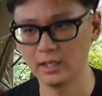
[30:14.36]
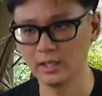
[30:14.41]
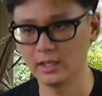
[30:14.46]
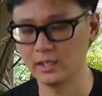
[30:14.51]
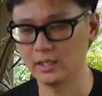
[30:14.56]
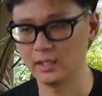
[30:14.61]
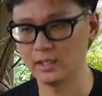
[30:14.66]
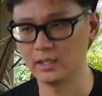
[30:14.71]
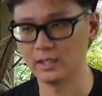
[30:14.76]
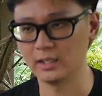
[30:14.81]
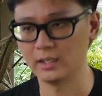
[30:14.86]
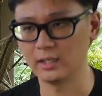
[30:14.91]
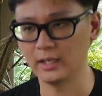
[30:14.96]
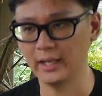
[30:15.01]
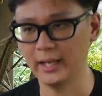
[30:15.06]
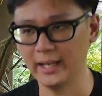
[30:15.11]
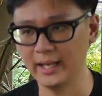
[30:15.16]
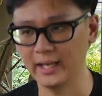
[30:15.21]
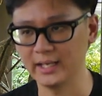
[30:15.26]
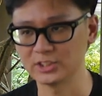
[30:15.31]

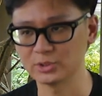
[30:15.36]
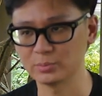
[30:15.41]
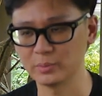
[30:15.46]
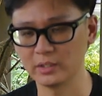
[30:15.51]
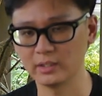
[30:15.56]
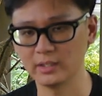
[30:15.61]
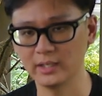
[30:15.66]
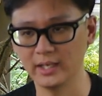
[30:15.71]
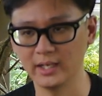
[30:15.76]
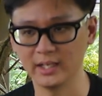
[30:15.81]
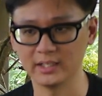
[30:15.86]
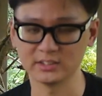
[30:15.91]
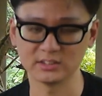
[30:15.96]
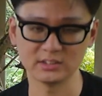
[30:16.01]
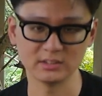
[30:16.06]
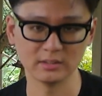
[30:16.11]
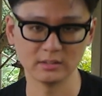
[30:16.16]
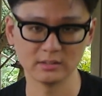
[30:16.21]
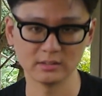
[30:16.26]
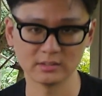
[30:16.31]
as well as
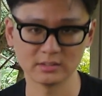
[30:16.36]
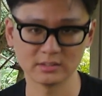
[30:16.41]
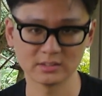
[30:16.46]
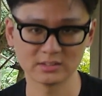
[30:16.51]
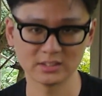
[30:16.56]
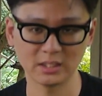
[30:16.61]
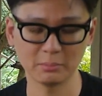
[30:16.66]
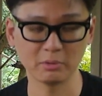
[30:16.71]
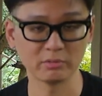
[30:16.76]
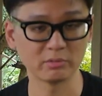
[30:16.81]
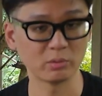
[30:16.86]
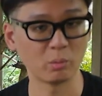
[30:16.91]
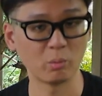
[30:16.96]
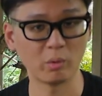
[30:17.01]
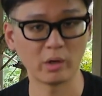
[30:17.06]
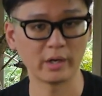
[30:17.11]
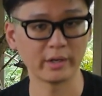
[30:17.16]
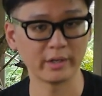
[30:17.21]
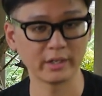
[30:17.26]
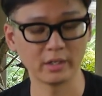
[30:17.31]
some of the
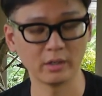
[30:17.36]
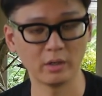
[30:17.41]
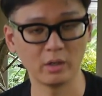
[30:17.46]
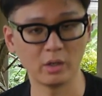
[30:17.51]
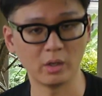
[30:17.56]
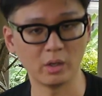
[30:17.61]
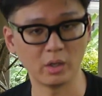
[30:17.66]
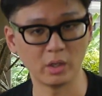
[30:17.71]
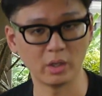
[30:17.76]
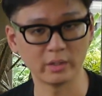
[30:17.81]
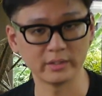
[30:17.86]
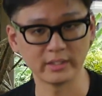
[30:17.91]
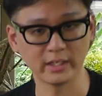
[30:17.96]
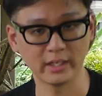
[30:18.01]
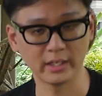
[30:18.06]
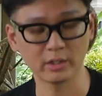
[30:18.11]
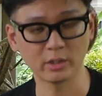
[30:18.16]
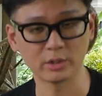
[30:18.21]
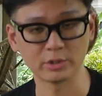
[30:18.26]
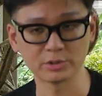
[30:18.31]
wiring on the
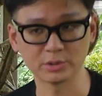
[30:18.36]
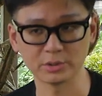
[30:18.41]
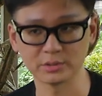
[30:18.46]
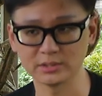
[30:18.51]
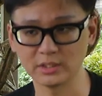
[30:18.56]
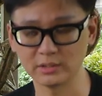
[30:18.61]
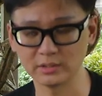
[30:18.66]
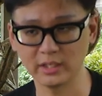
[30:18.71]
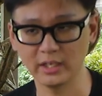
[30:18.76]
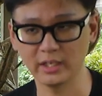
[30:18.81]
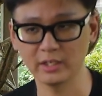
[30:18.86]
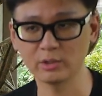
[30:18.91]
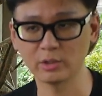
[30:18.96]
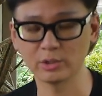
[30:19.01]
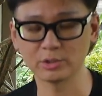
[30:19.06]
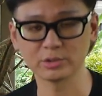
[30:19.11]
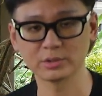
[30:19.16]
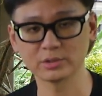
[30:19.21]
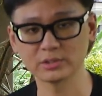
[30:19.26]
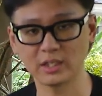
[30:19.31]
hand controls. Now, the hand
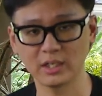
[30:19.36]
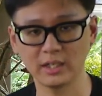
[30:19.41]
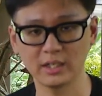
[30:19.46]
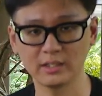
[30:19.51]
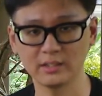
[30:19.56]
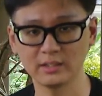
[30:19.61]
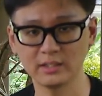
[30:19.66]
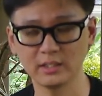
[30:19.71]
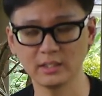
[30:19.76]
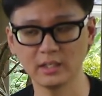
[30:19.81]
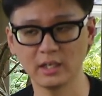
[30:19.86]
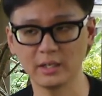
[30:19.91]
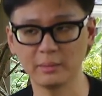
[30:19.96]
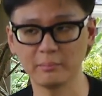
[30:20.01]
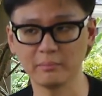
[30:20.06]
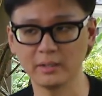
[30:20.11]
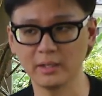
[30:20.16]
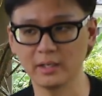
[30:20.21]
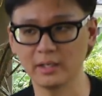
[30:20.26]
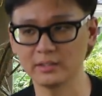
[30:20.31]
controls, I think
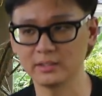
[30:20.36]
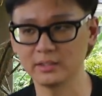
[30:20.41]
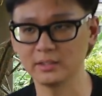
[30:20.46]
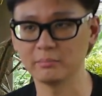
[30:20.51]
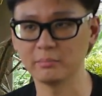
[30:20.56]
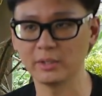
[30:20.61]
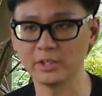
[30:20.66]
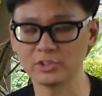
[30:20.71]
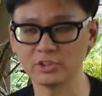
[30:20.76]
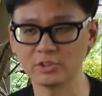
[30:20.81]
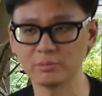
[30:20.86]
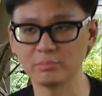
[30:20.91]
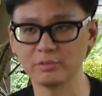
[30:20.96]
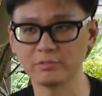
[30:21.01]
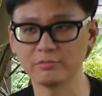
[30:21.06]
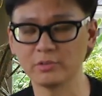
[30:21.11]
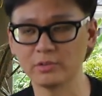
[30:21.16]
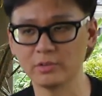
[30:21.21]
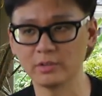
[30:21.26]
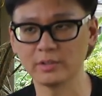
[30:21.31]
I did mention
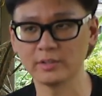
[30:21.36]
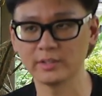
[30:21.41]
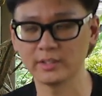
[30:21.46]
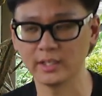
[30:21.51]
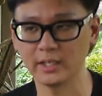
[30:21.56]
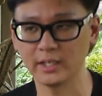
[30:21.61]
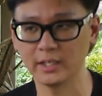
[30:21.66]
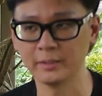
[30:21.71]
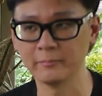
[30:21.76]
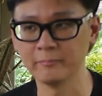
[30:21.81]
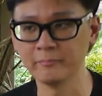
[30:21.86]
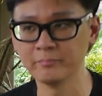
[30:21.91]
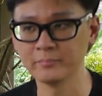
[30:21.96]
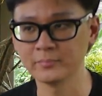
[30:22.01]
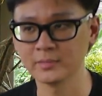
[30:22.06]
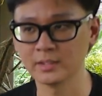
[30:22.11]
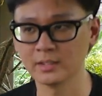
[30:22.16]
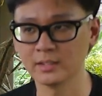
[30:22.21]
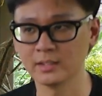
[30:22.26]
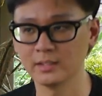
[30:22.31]
before that
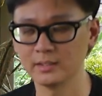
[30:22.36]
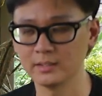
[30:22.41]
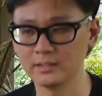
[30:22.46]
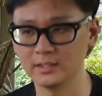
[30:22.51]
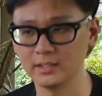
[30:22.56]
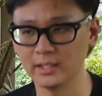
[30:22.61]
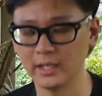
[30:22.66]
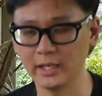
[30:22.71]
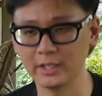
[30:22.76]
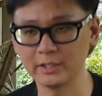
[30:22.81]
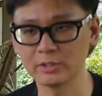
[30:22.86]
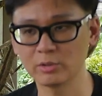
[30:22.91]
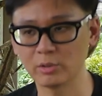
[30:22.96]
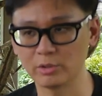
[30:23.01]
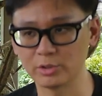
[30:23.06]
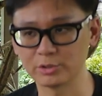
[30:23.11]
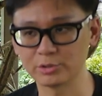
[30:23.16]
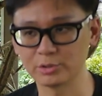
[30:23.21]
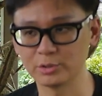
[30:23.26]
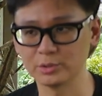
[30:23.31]
the hand
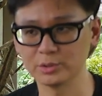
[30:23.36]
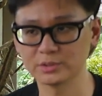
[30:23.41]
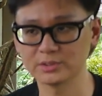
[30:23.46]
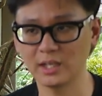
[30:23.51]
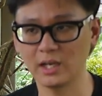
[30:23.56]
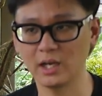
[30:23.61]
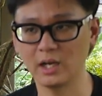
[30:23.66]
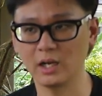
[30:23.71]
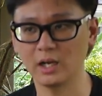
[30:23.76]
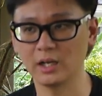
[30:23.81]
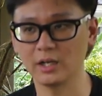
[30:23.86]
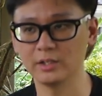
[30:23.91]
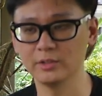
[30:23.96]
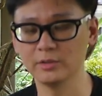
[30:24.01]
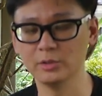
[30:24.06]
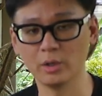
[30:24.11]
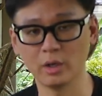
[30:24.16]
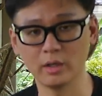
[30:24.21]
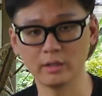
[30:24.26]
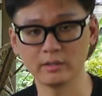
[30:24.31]
controls are
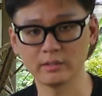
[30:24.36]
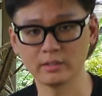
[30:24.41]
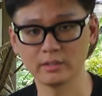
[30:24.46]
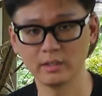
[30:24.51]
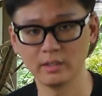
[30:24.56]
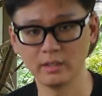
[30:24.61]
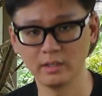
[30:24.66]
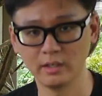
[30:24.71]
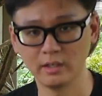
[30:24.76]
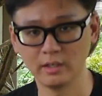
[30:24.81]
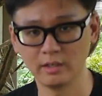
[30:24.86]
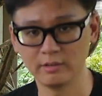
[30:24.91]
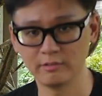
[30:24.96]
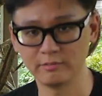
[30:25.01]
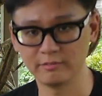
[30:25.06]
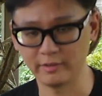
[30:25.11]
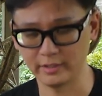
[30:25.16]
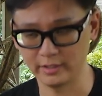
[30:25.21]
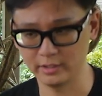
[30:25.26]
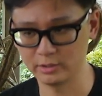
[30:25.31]
not
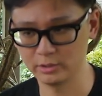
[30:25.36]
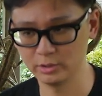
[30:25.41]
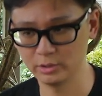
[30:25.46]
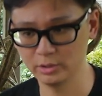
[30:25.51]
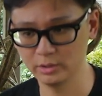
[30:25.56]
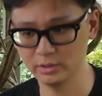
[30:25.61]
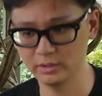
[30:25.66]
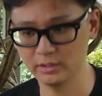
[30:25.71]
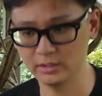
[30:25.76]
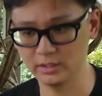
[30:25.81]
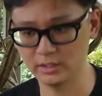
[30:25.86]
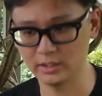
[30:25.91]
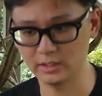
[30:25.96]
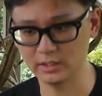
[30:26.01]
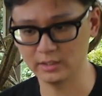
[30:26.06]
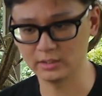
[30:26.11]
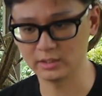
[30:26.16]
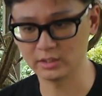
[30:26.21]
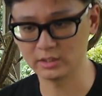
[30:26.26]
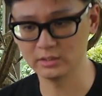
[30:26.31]
very good.
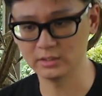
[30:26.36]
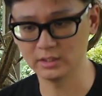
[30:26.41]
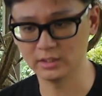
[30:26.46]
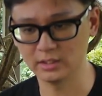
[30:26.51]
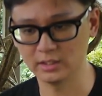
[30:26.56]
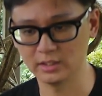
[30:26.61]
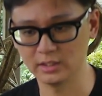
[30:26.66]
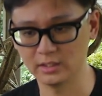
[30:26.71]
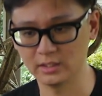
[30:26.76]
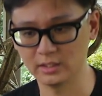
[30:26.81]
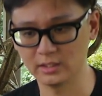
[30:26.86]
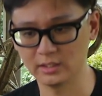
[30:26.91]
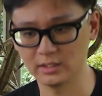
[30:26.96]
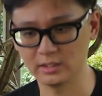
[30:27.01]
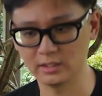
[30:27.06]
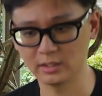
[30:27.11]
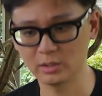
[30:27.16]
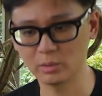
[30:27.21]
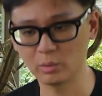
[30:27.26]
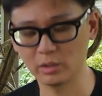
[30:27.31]

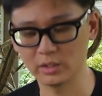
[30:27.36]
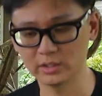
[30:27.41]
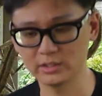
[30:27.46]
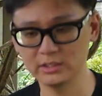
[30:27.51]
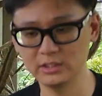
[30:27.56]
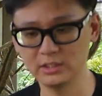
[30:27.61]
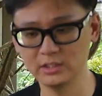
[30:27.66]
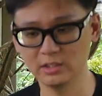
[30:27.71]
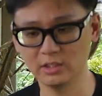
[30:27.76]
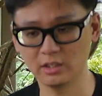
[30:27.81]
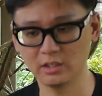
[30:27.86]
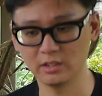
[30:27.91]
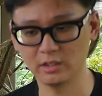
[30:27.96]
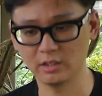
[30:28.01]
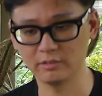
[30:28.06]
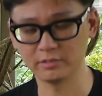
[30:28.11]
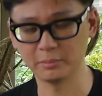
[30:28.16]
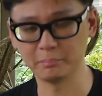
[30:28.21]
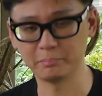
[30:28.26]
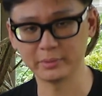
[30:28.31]
The quality
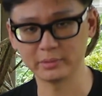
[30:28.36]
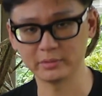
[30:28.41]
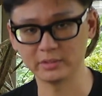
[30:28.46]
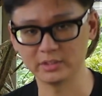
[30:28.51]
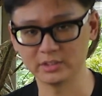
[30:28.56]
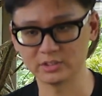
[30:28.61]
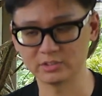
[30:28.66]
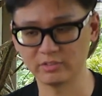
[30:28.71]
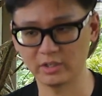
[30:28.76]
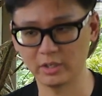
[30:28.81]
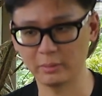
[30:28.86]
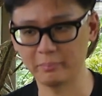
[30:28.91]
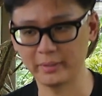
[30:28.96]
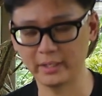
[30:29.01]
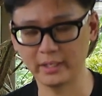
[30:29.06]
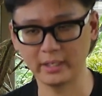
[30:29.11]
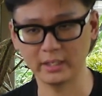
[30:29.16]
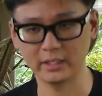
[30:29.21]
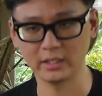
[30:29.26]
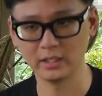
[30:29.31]
of the build is very
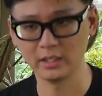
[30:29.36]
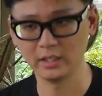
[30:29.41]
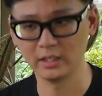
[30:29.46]
bad.